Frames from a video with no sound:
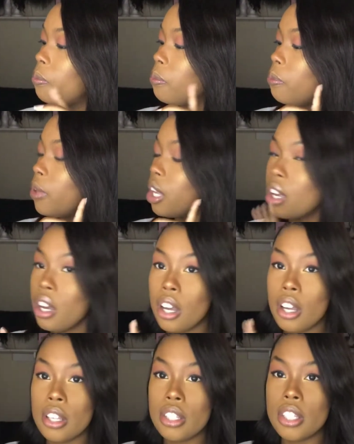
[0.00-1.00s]

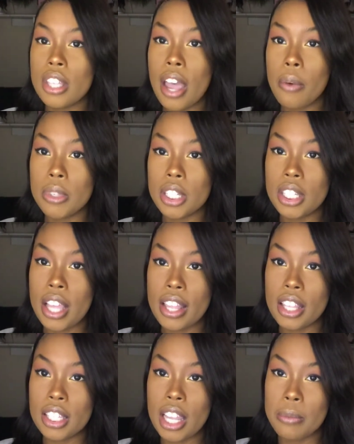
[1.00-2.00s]
because that was at the
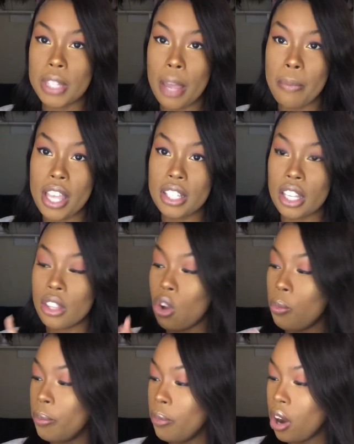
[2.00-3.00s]
same time as like the
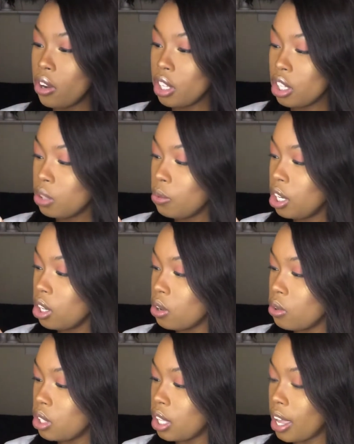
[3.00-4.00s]
open bar thing, so we didn't go
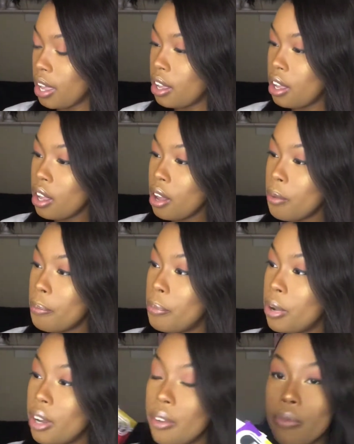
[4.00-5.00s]
to that.
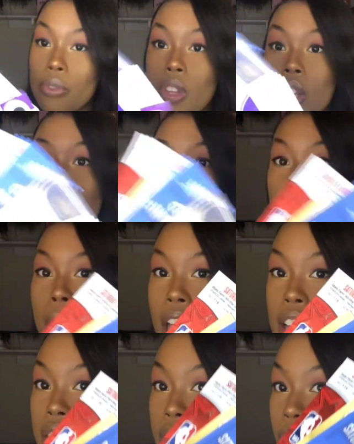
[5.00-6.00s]
But
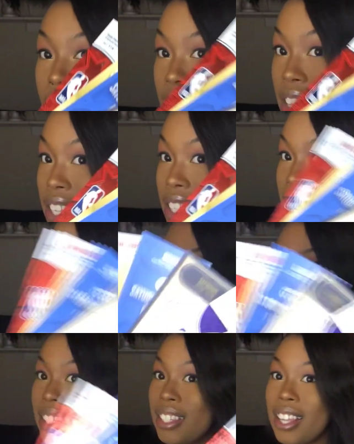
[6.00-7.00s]
imagine finding these
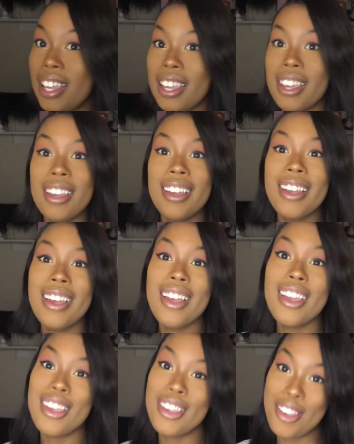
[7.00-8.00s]
tickets. Like,
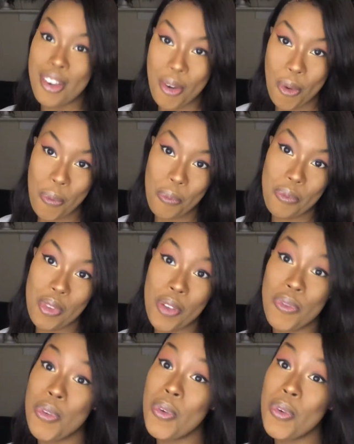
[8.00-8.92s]
yo, if you